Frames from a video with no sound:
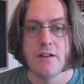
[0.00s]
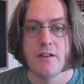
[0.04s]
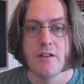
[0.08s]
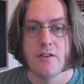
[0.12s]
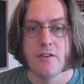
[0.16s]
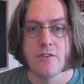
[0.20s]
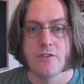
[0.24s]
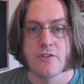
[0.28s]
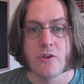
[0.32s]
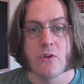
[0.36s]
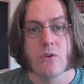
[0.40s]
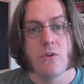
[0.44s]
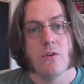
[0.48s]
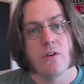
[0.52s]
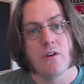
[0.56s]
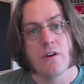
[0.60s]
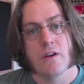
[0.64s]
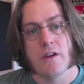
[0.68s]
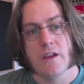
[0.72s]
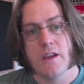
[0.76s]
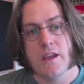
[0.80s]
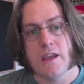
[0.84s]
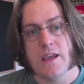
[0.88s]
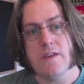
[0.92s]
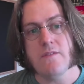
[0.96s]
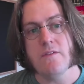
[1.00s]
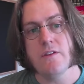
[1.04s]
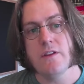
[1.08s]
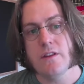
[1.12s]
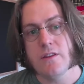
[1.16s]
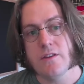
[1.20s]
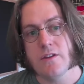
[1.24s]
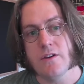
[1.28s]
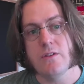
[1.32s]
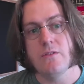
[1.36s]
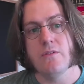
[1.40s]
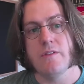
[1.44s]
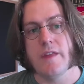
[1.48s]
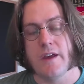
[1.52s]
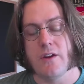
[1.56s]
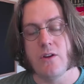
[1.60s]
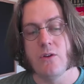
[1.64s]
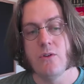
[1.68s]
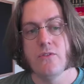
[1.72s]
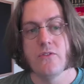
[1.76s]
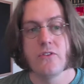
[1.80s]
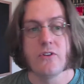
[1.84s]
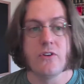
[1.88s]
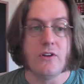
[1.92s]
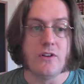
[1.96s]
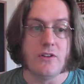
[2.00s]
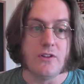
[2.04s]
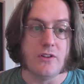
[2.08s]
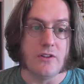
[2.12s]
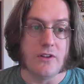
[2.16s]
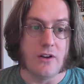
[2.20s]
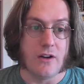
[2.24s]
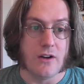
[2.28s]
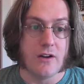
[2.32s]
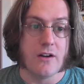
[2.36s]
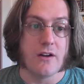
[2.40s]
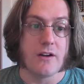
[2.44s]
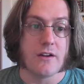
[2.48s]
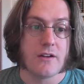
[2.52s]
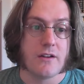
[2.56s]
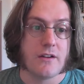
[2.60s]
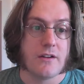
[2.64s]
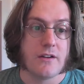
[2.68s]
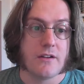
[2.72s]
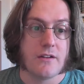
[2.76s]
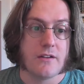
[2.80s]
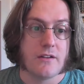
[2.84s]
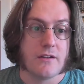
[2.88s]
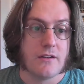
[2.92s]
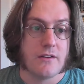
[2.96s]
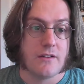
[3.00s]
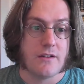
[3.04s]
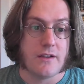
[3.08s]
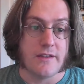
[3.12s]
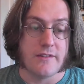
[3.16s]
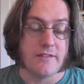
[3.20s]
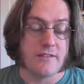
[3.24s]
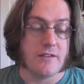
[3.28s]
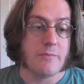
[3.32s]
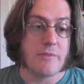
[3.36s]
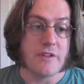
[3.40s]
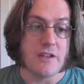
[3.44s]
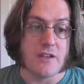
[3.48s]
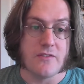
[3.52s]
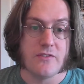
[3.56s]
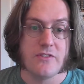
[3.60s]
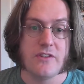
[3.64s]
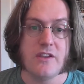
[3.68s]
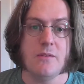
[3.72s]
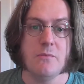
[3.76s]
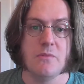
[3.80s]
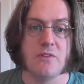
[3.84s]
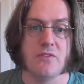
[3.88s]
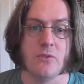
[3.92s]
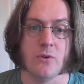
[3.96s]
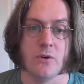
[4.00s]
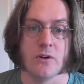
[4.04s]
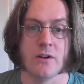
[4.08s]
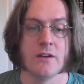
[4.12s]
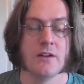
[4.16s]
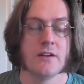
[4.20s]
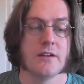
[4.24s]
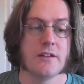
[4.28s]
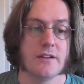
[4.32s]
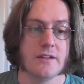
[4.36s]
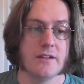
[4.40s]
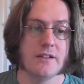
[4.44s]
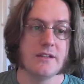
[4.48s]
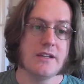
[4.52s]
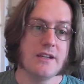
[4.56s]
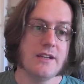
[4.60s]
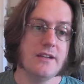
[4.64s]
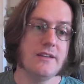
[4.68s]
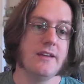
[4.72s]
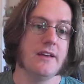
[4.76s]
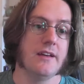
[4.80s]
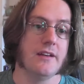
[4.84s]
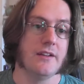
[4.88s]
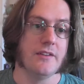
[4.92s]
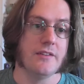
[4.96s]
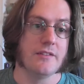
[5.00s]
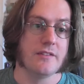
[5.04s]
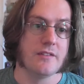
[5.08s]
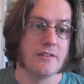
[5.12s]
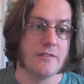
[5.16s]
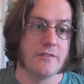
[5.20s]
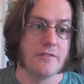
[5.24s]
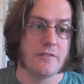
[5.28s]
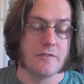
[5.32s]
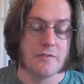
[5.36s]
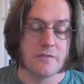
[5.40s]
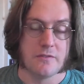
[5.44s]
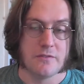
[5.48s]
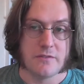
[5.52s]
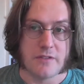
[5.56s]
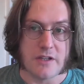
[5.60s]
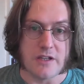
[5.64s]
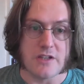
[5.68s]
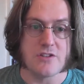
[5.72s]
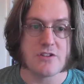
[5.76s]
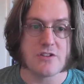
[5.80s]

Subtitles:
So even though that overall arc is something you've seen before, the details of each